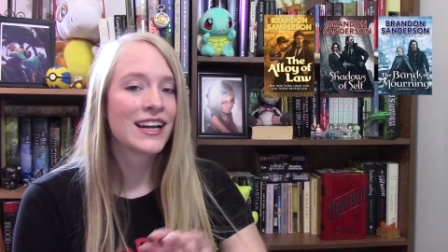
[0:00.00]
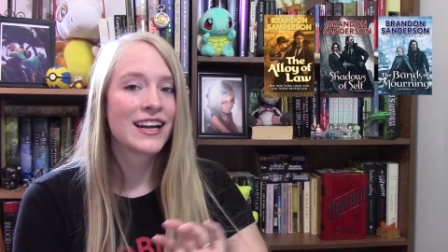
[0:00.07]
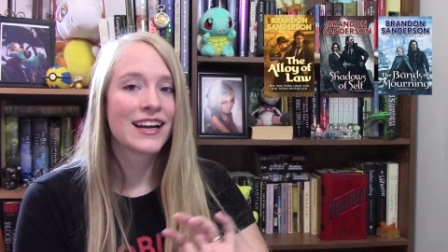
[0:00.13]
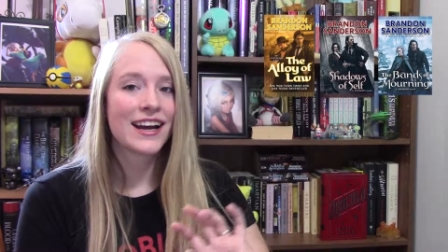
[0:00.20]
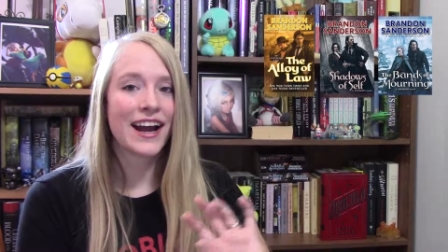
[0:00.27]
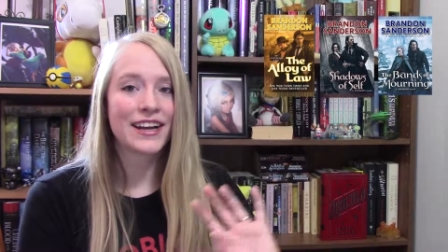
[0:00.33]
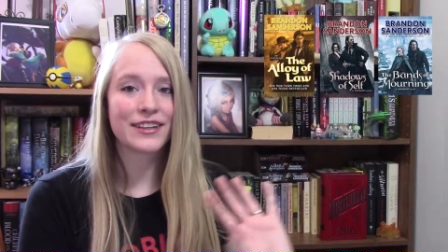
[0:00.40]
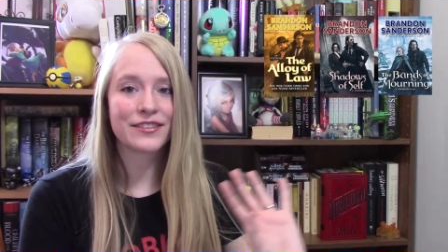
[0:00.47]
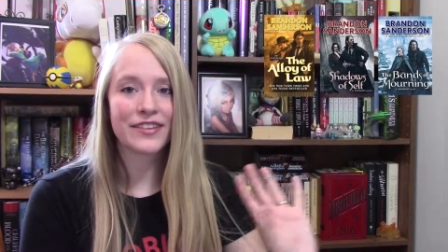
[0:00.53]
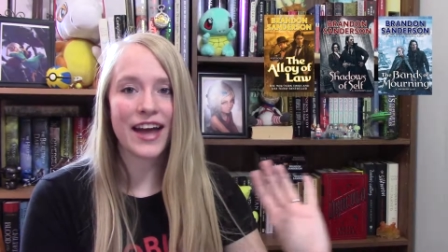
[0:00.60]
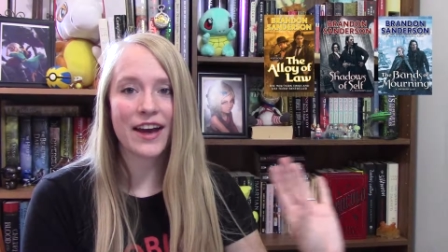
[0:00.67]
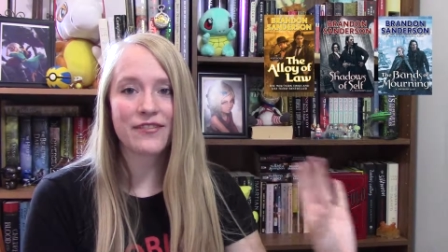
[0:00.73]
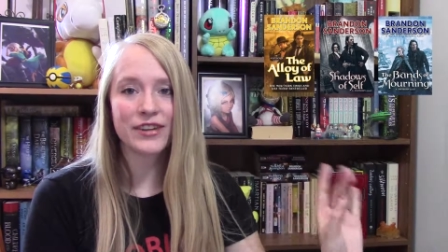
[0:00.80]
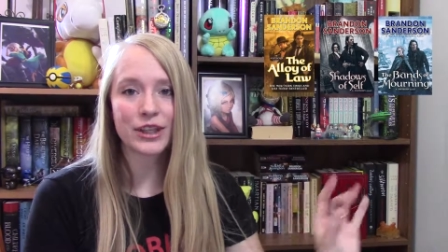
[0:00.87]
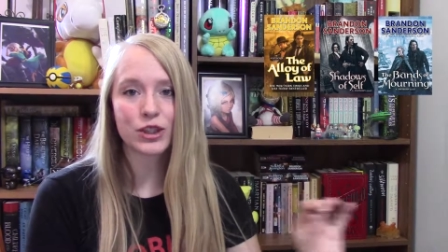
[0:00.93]
kind of
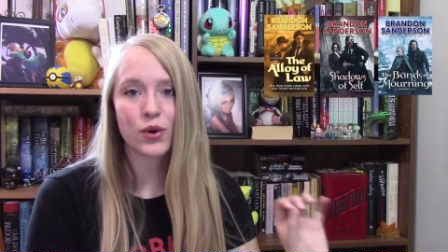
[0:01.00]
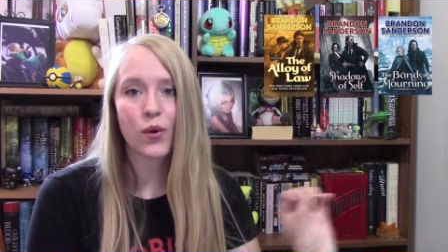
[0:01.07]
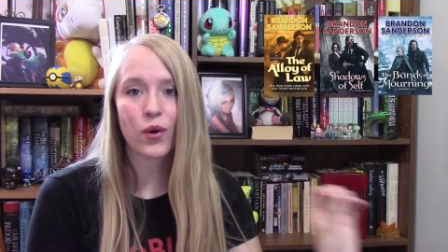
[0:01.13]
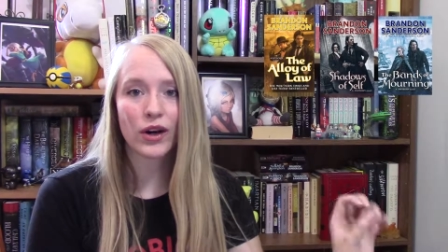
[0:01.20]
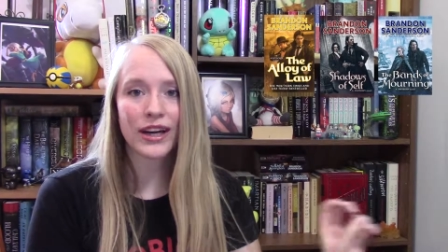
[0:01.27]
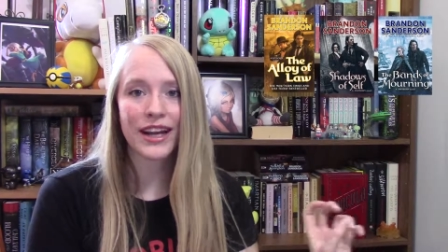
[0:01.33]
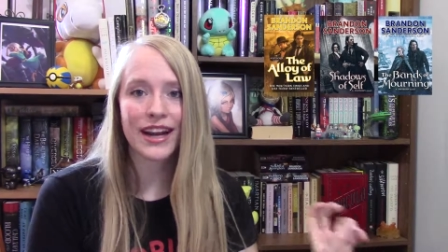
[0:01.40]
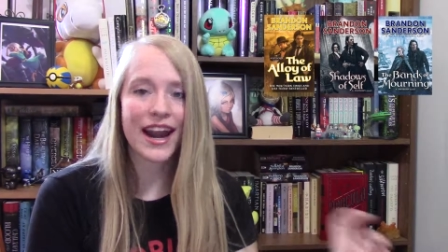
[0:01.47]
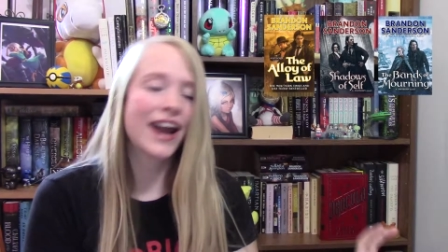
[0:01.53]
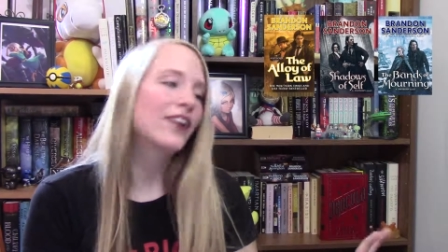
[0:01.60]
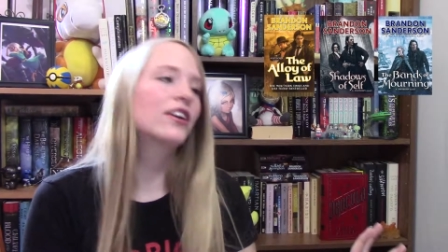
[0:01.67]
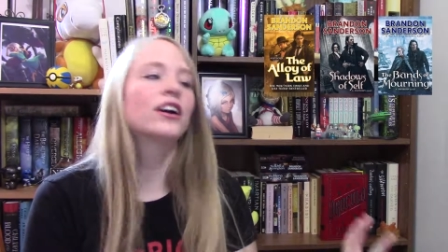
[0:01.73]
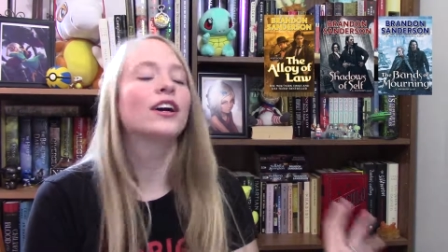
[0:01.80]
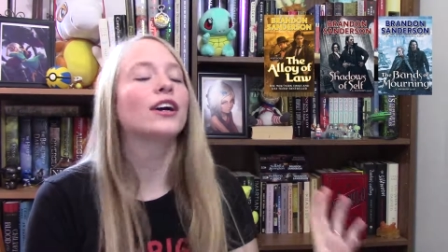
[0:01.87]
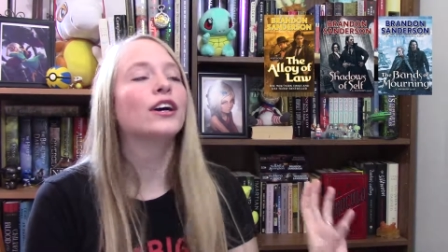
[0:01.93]
that Victorian
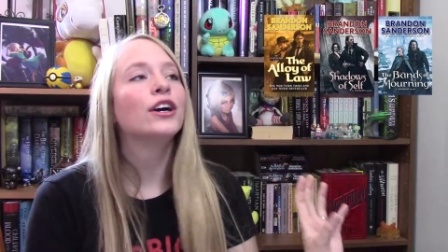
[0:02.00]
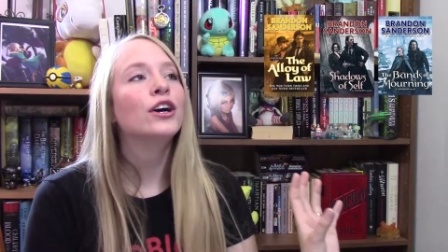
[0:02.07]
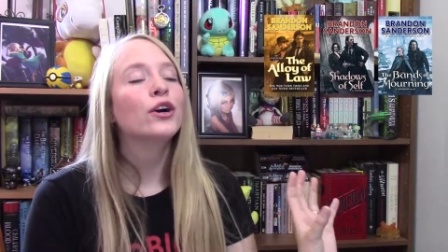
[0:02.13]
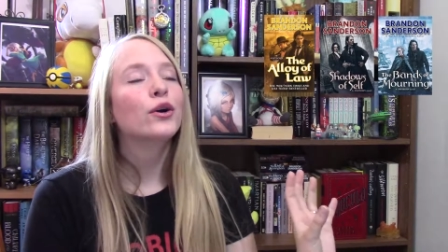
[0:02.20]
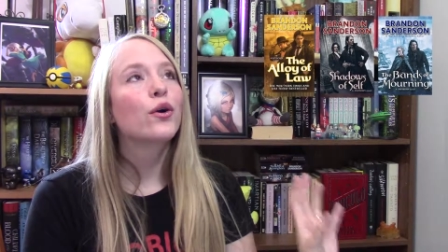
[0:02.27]
era